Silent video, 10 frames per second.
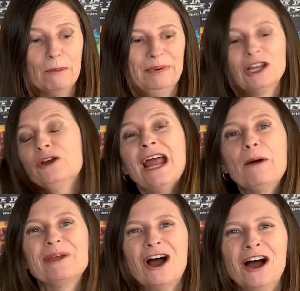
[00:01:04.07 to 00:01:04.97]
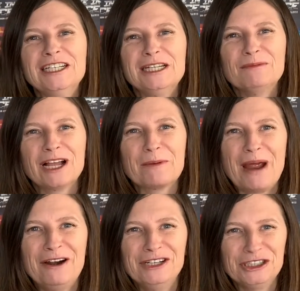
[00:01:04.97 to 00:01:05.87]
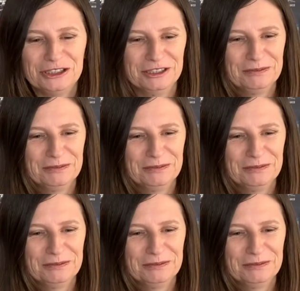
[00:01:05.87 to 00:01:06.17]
billowed out behind him like a parachute.